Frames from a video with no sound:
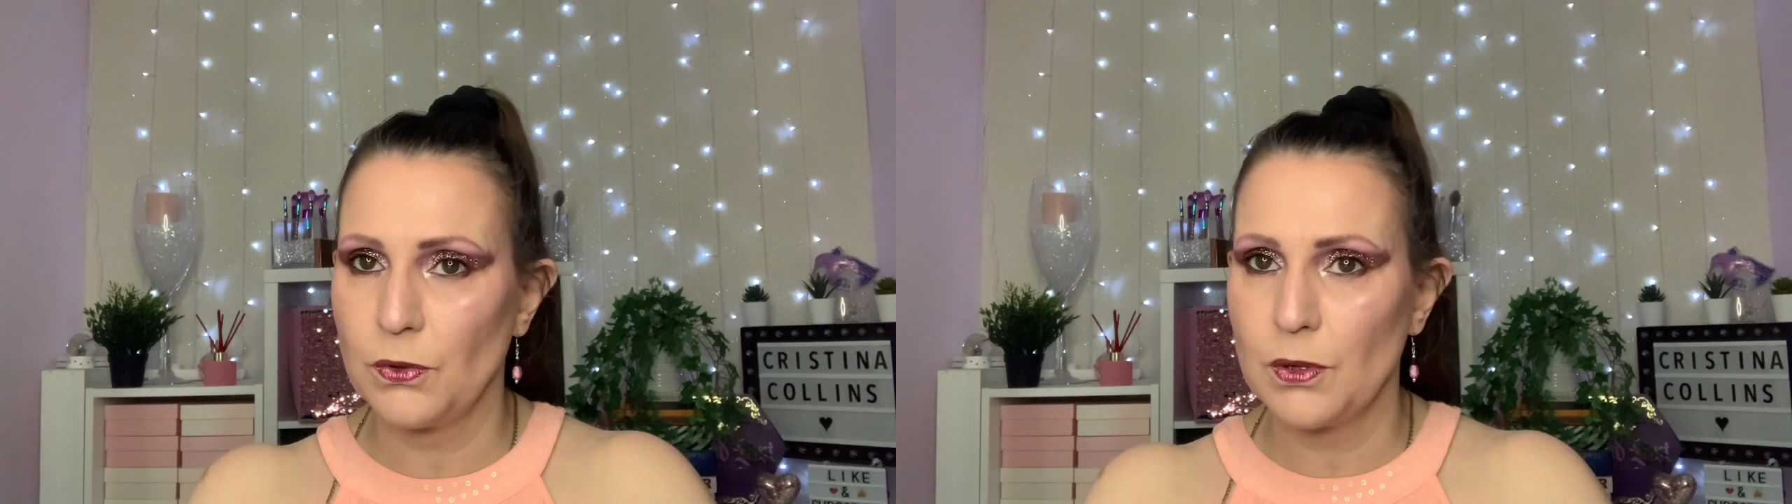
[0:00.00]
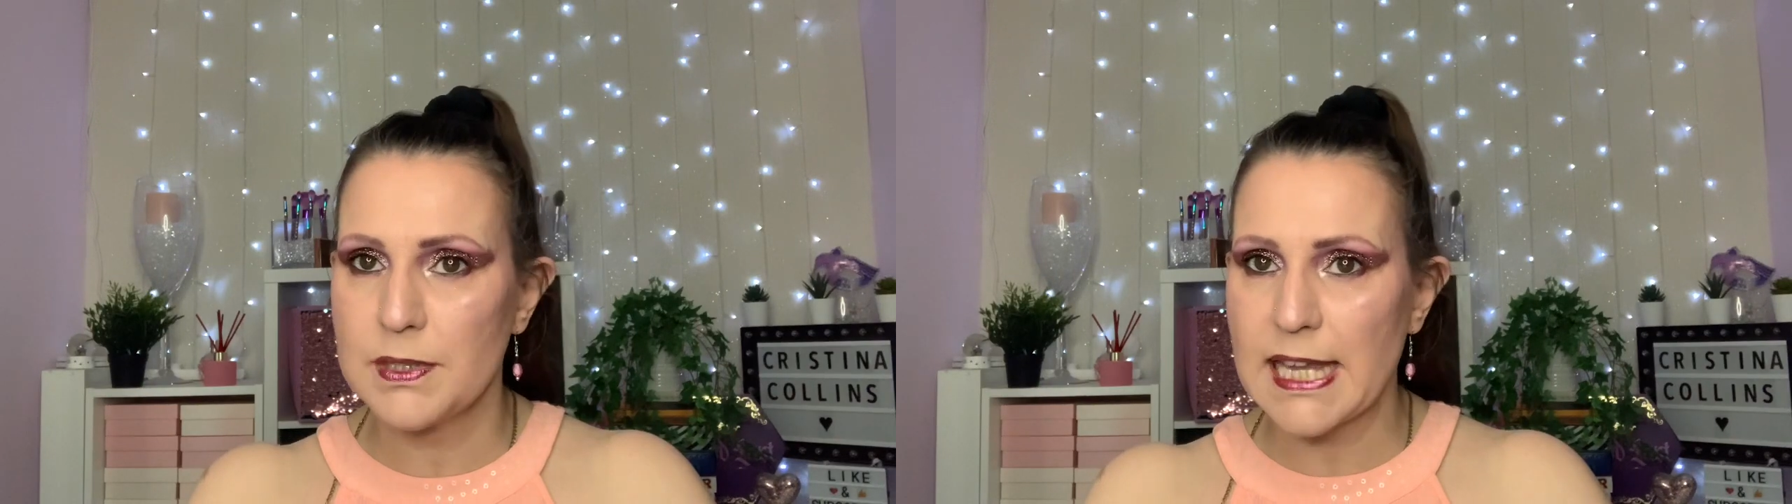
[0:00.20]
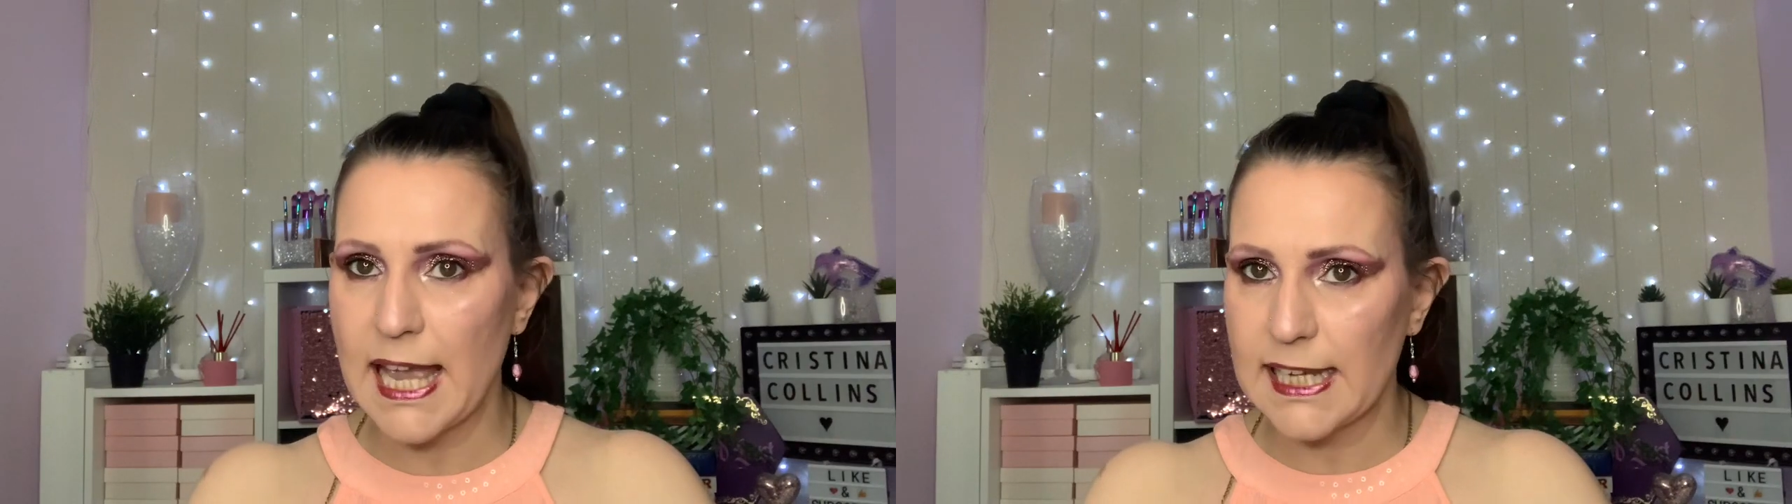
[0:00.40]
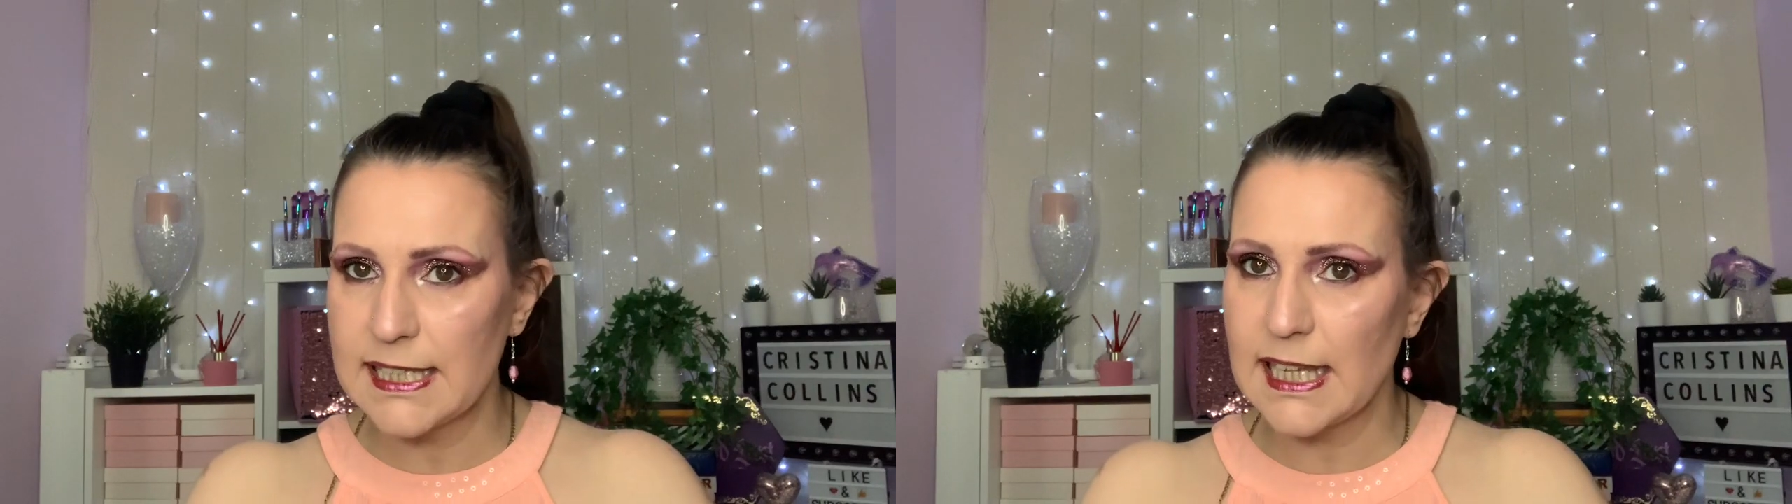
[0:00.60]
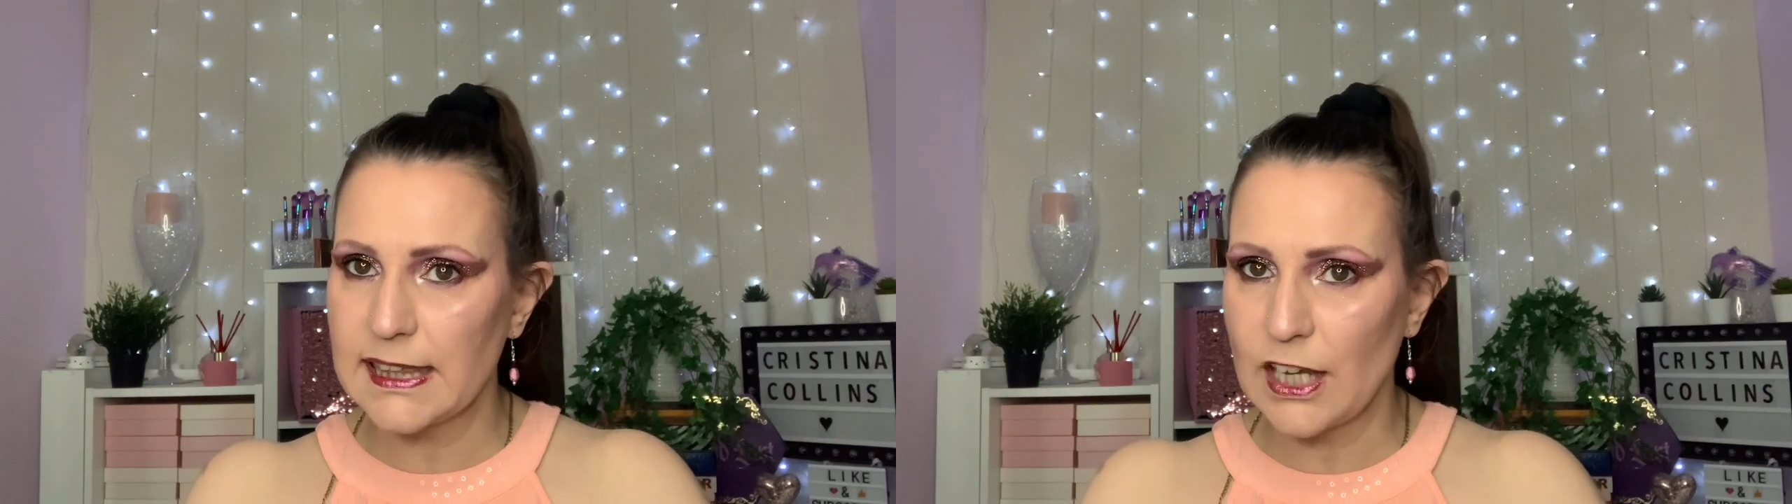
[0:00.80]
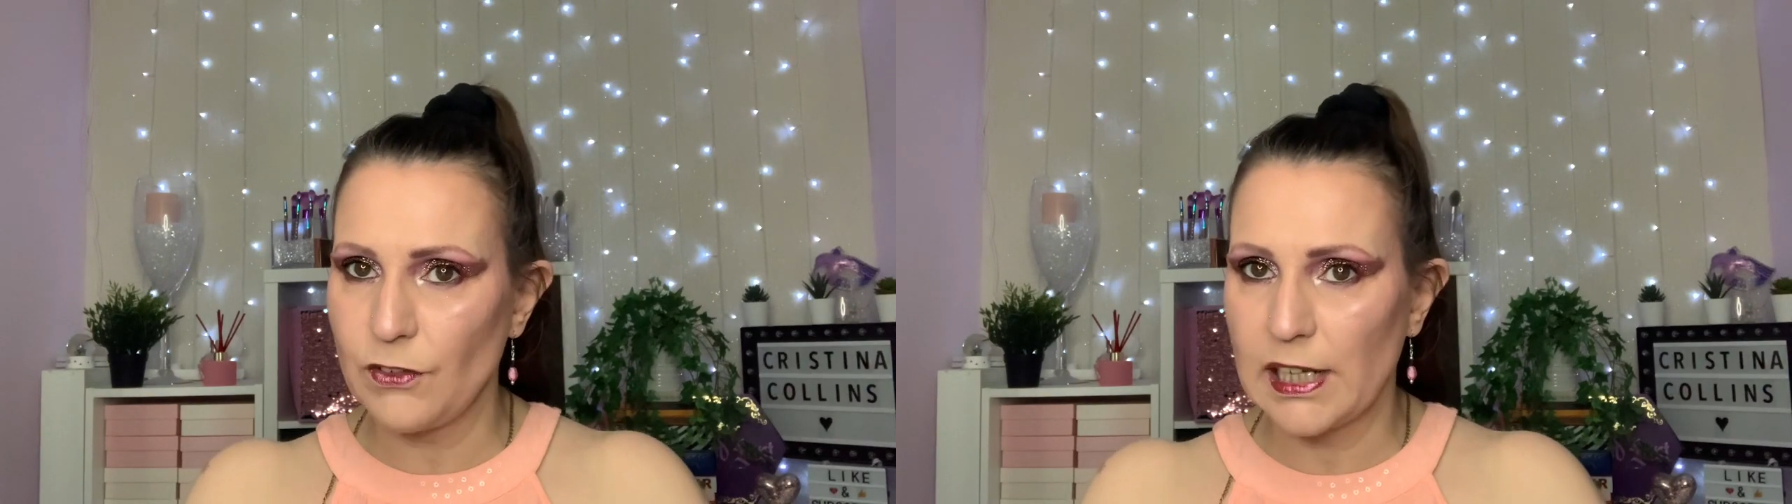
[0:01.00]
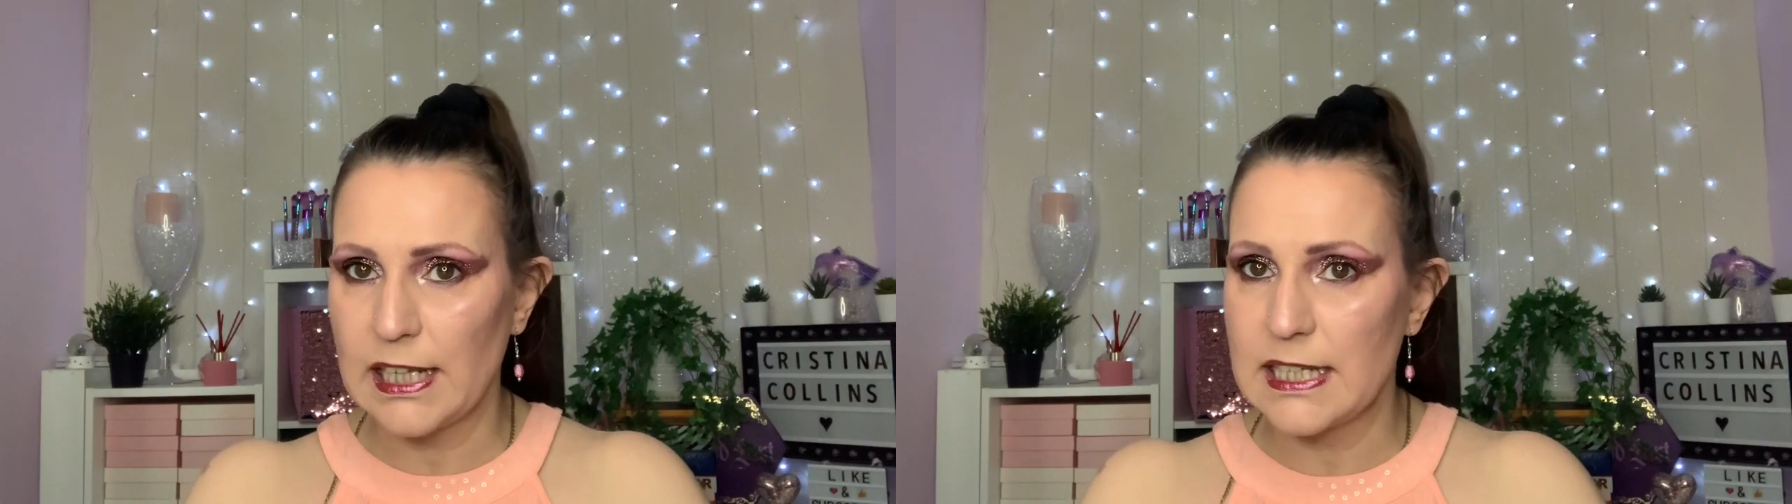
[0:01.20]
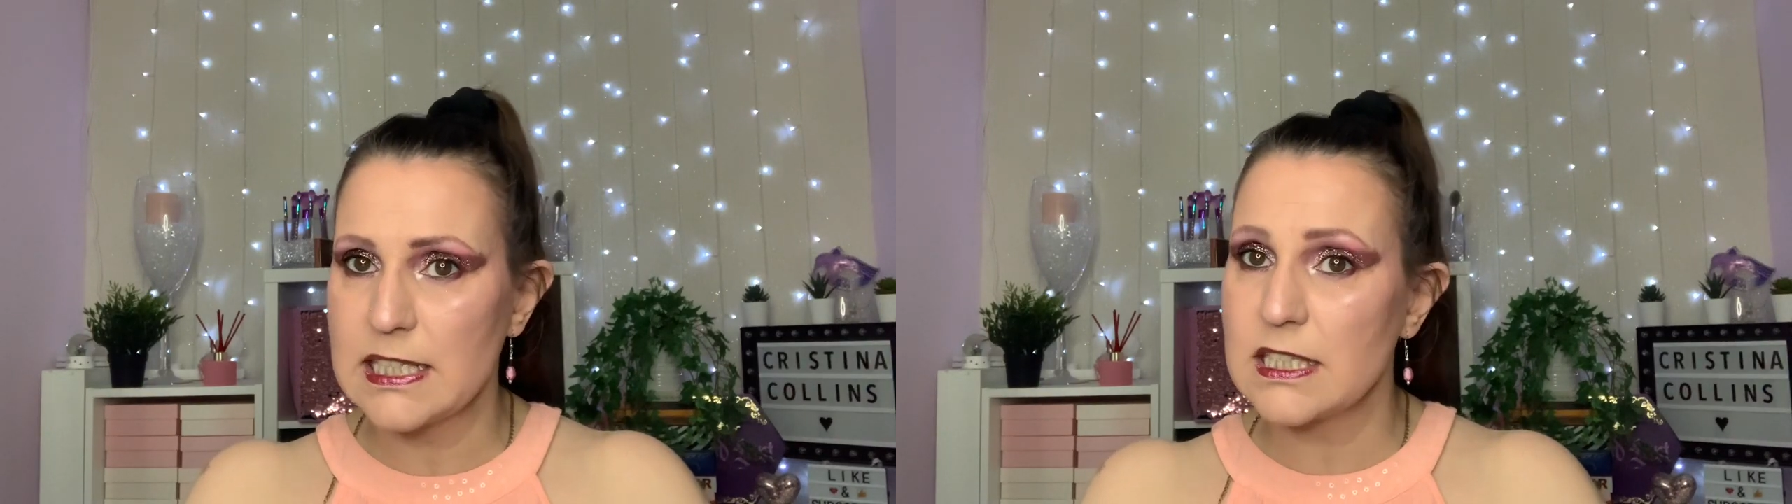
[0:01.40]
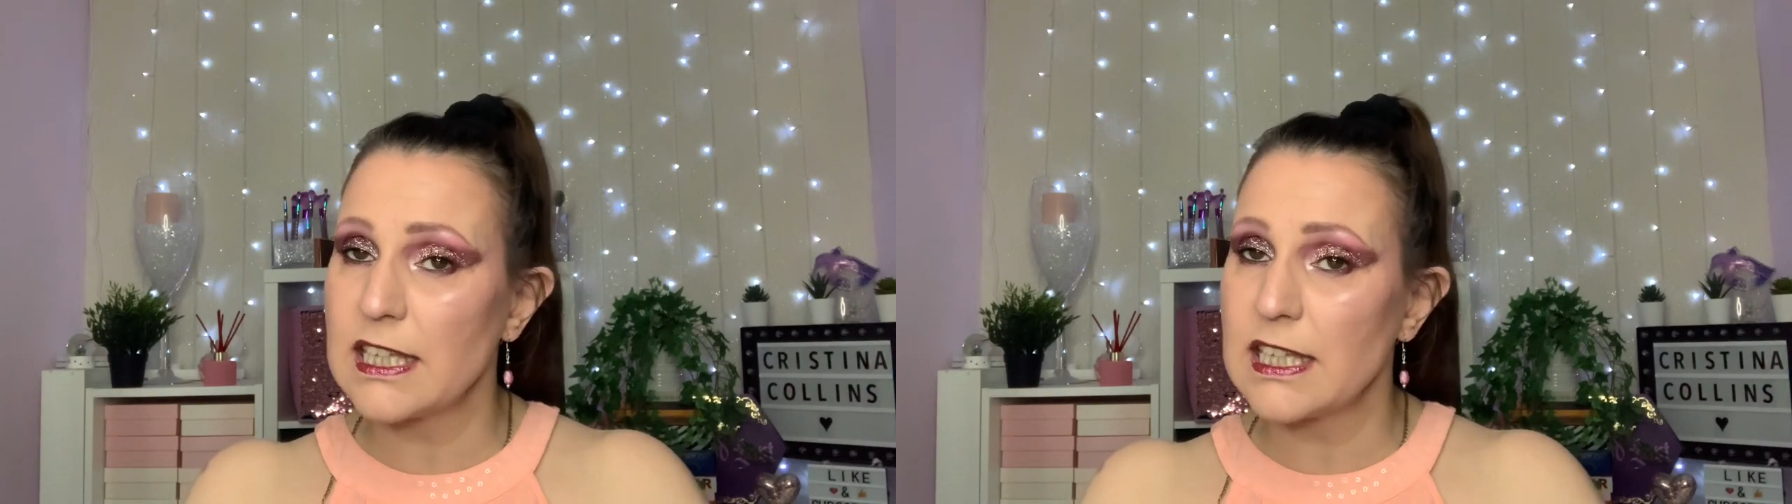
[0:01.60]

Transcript: There was 8 that they released.